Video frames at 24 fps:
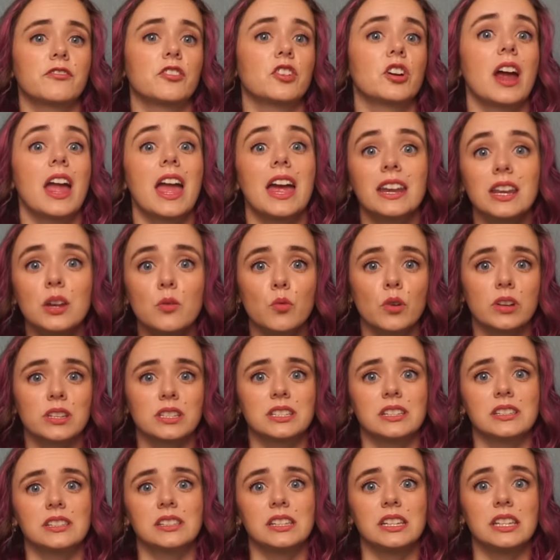for anyone
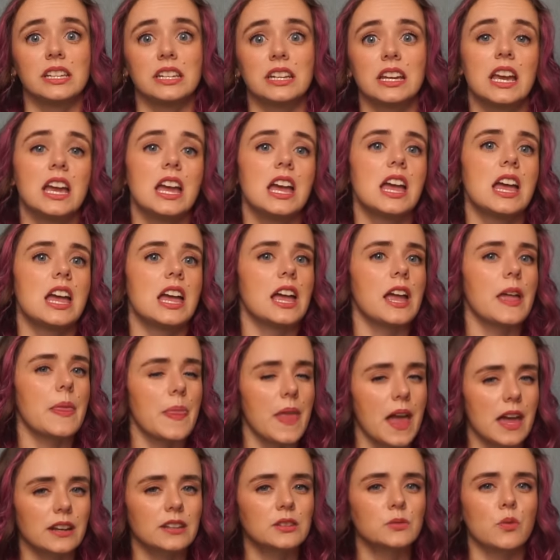to see. And
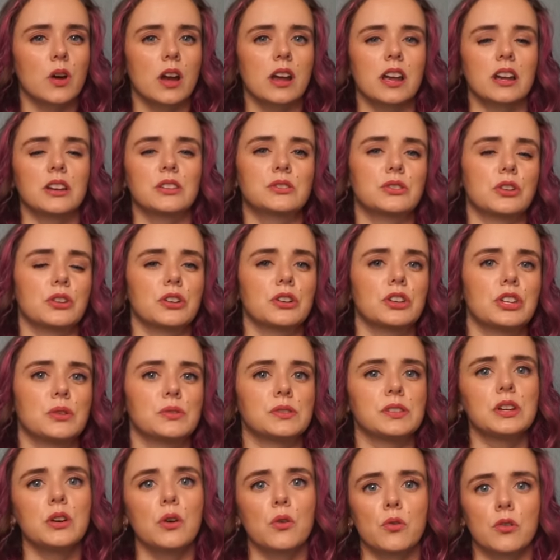that is why I started
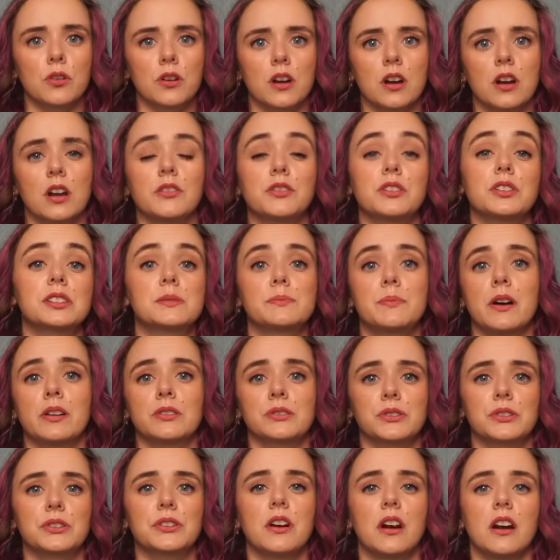using Aura, the
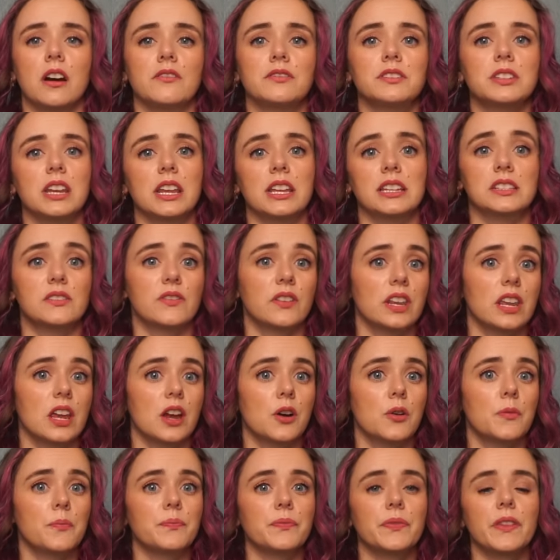sponsor of today's
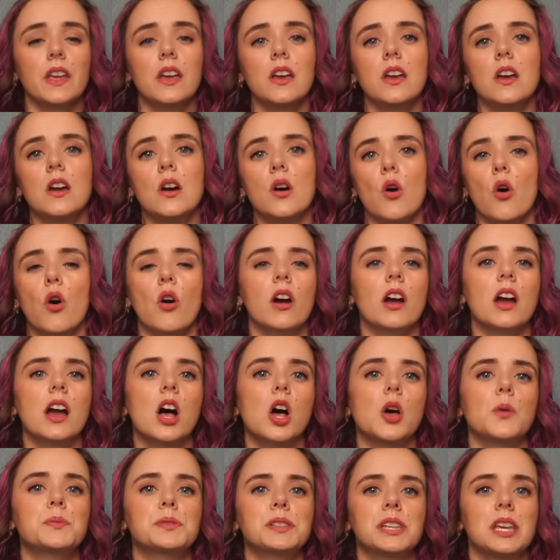video. Aura
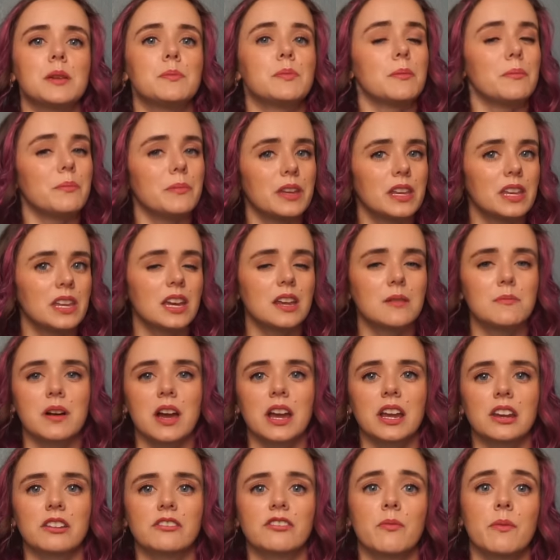helps keep me and
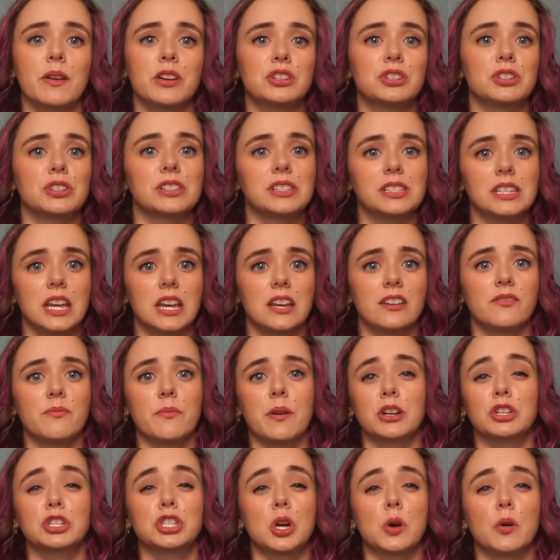my information safe
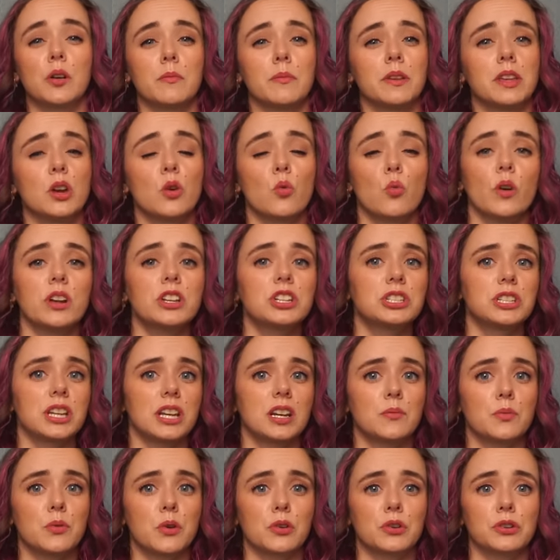by showing me which
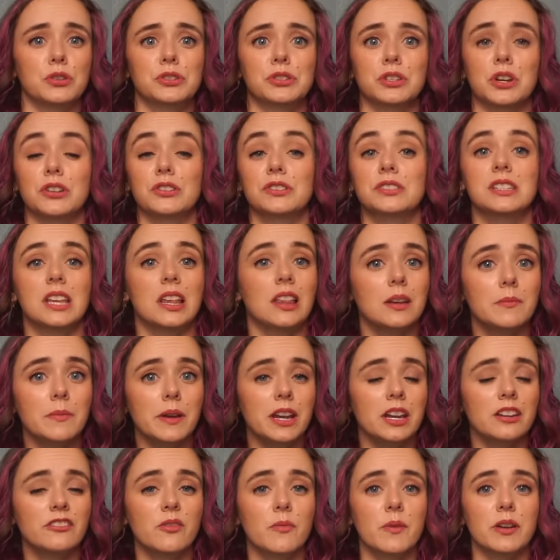data brokers are selling my
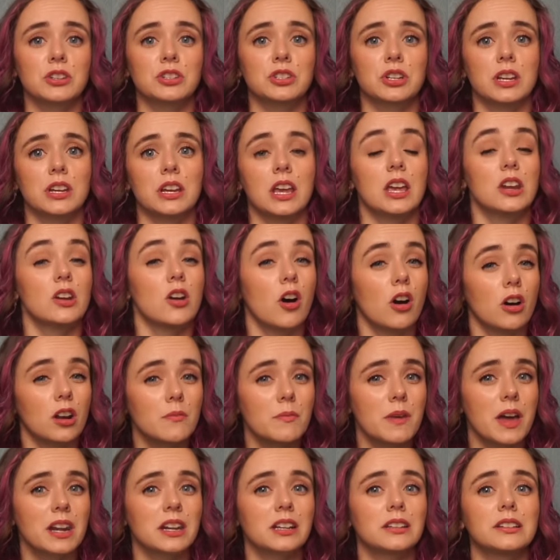information and
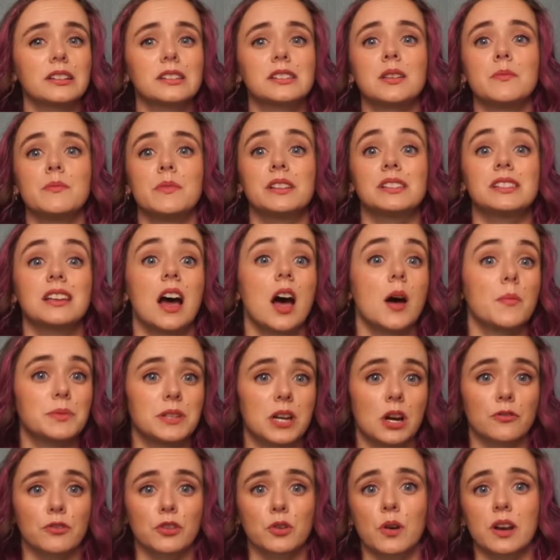automatically submits
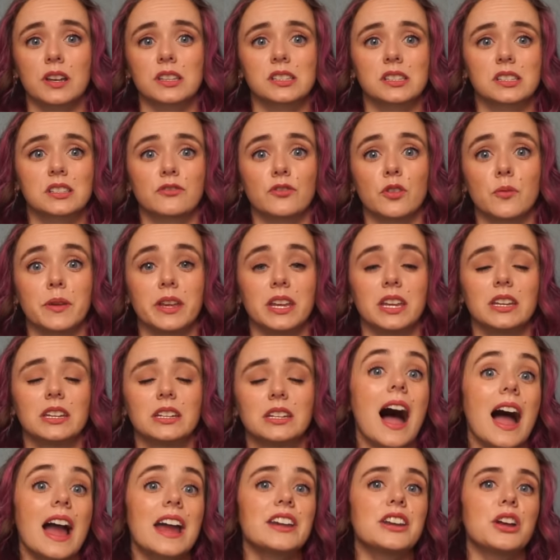opt-out requests for me.
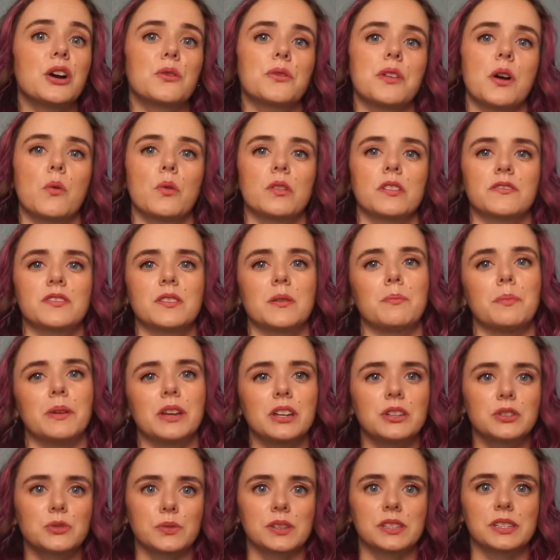I know that one of the
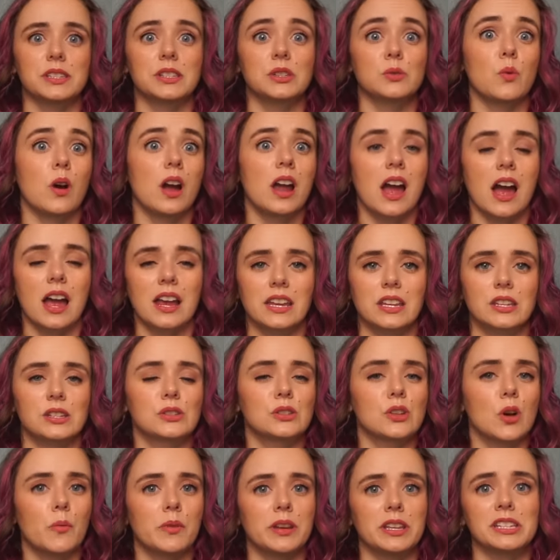biggest reasons why I get
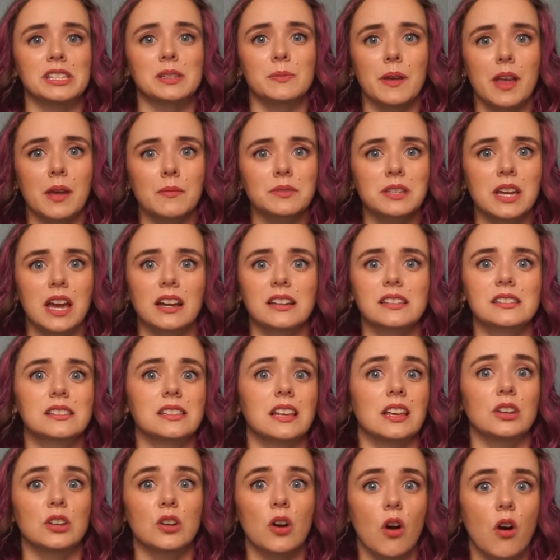so many spam texts
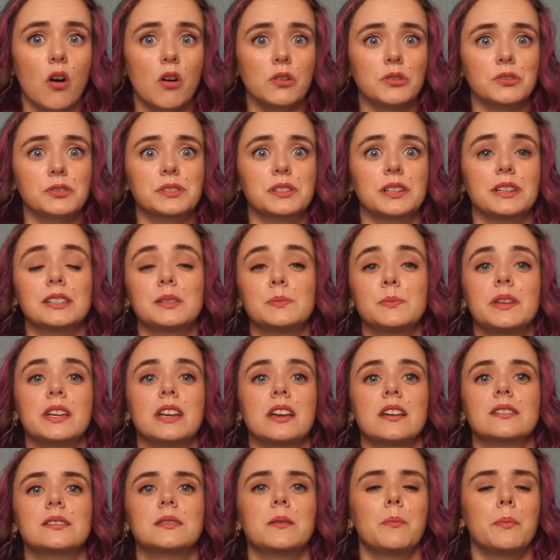and calls is
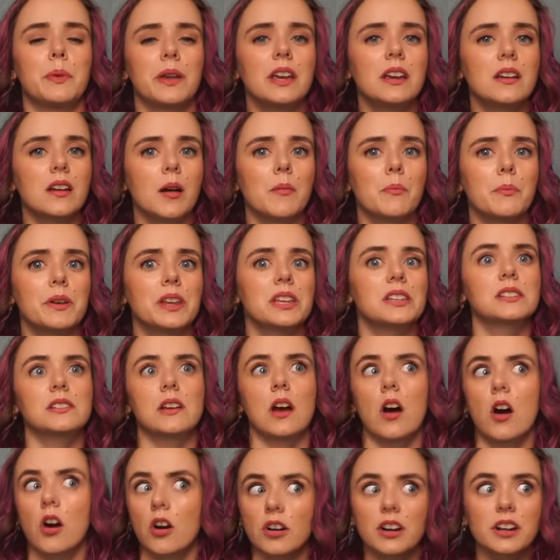because big companies
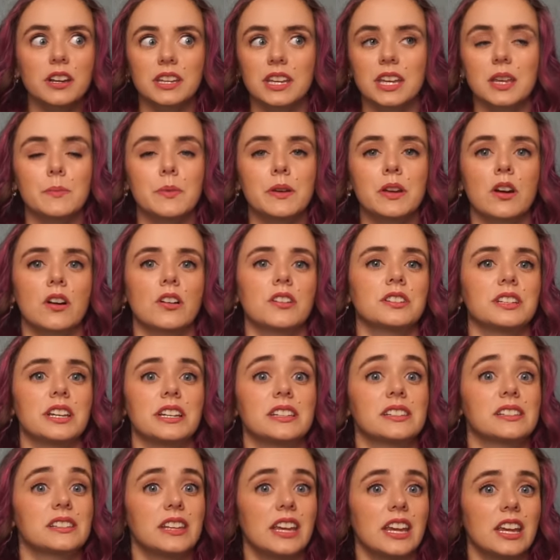aren't keeping our
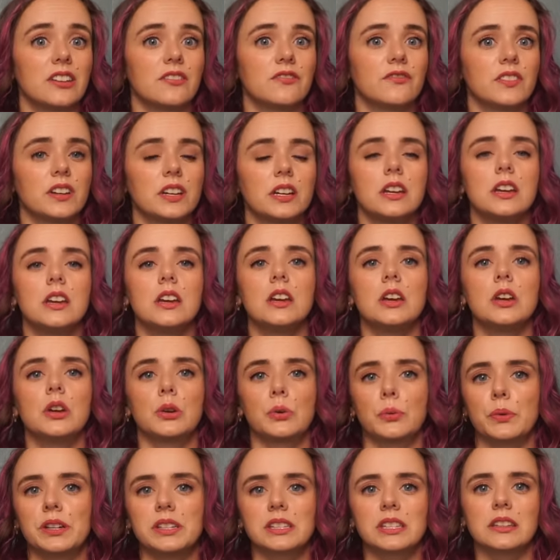data safe.
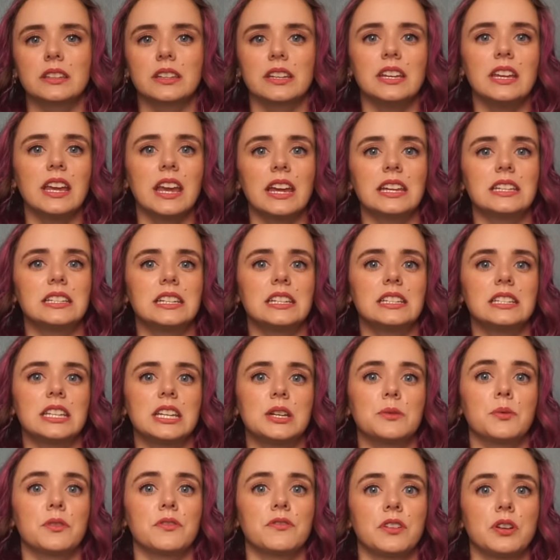Recently, A T and
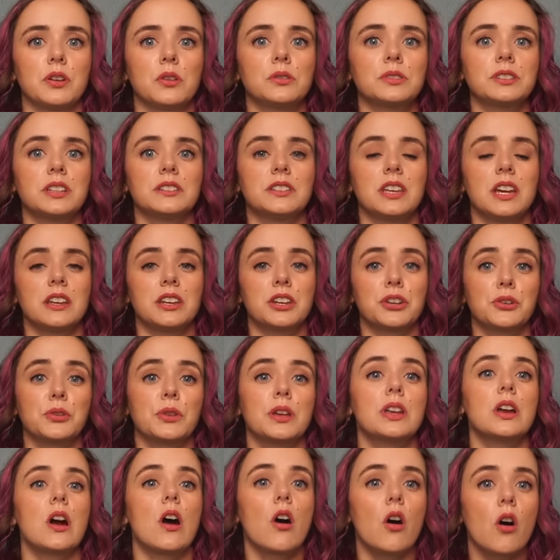T revealed that
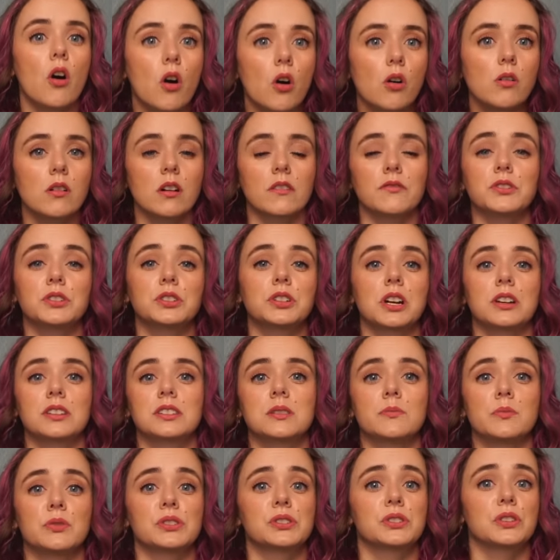nearly all of their
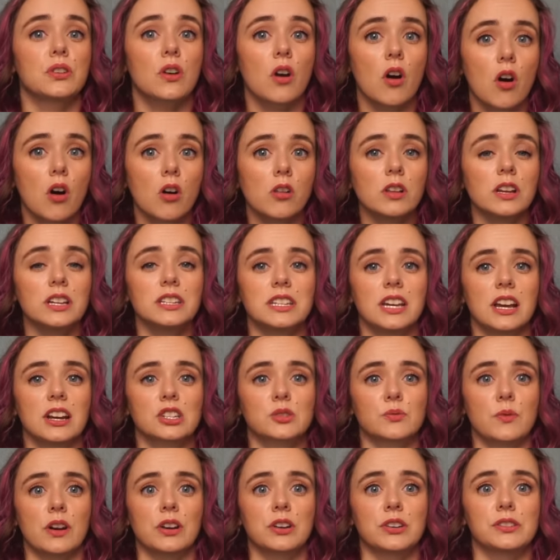customers' call and
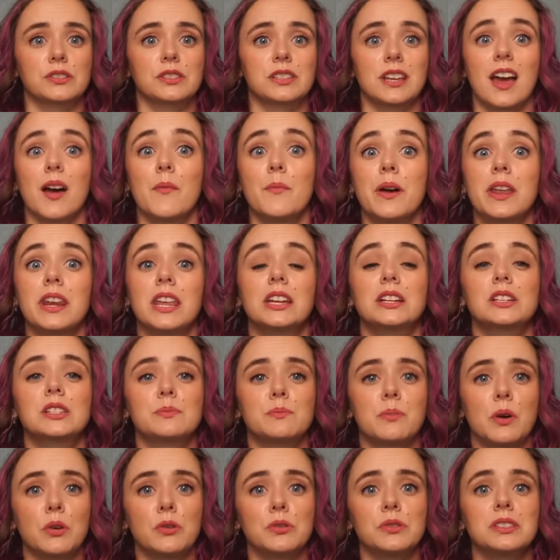text records have been
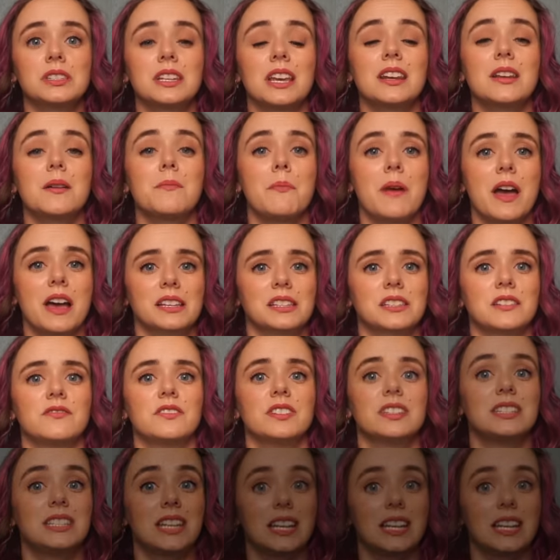exposed in a massive